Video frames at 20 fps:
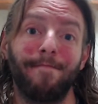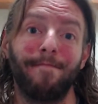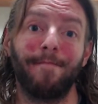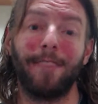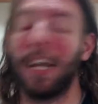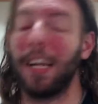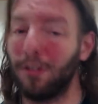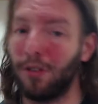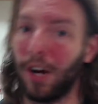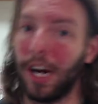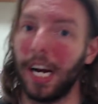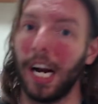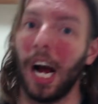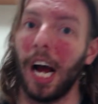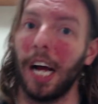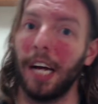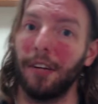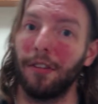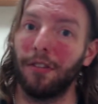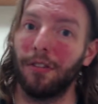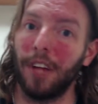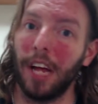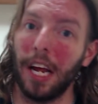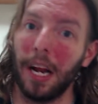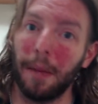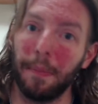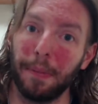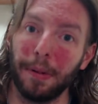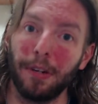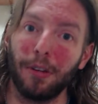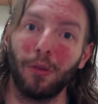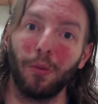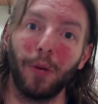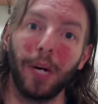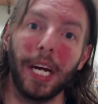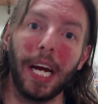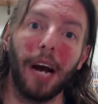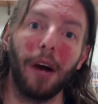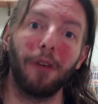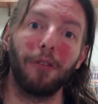That's right, I stayed up into the
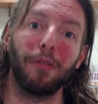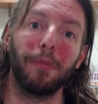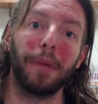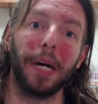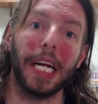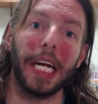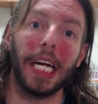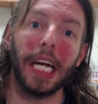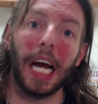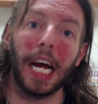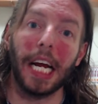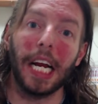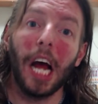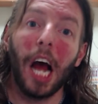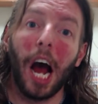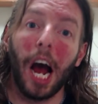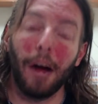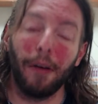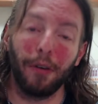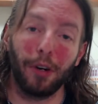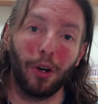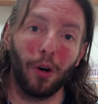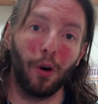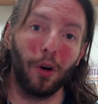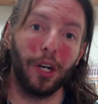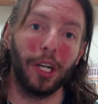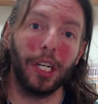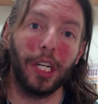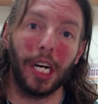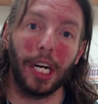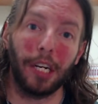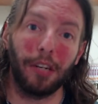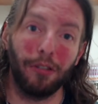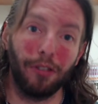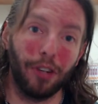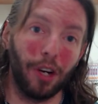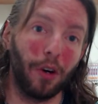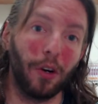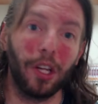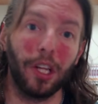wee hours of Monday night. I recorded because
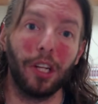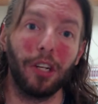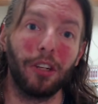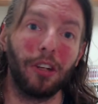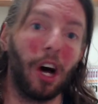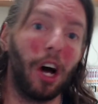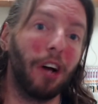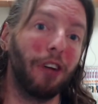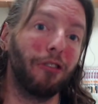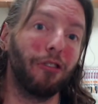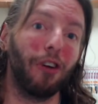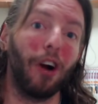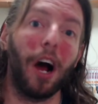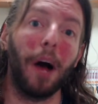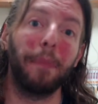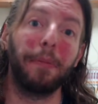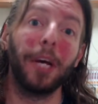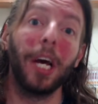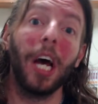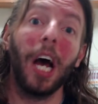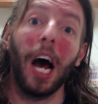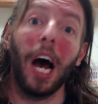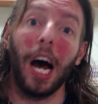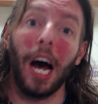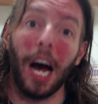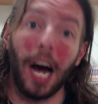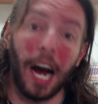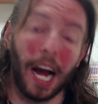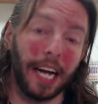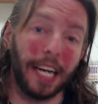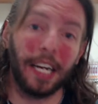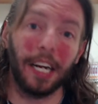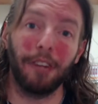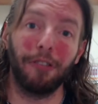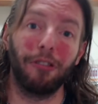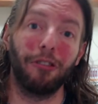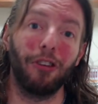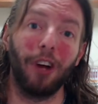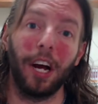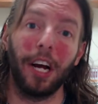Yona the Dawn dropped,
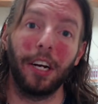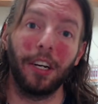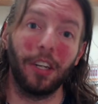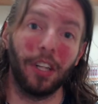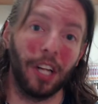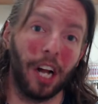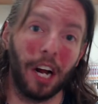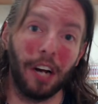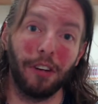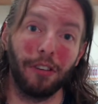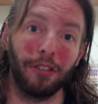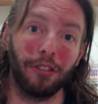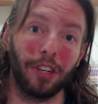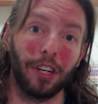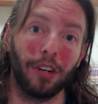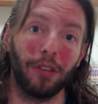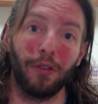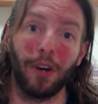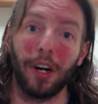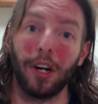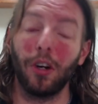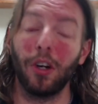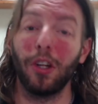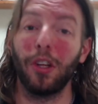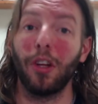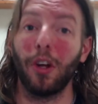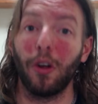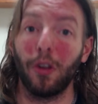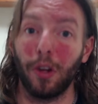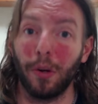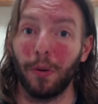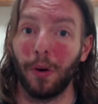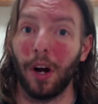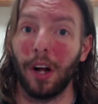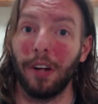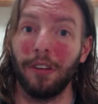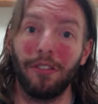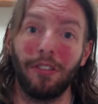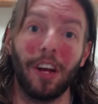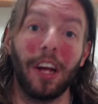Ayakash Triangle, and Hunter's Guild Red Hood, though they were
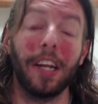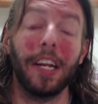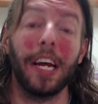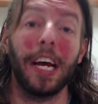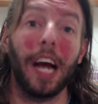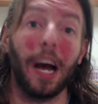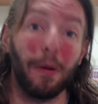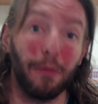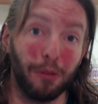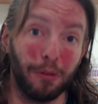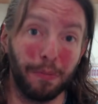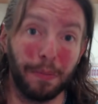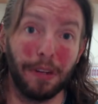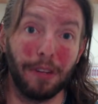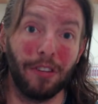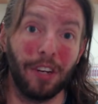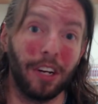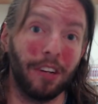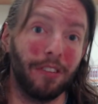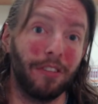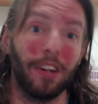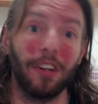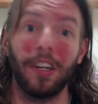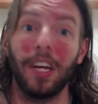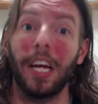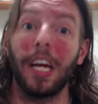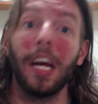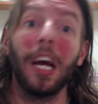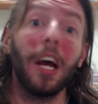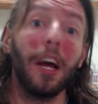on Sunday. I was busy on Sunday.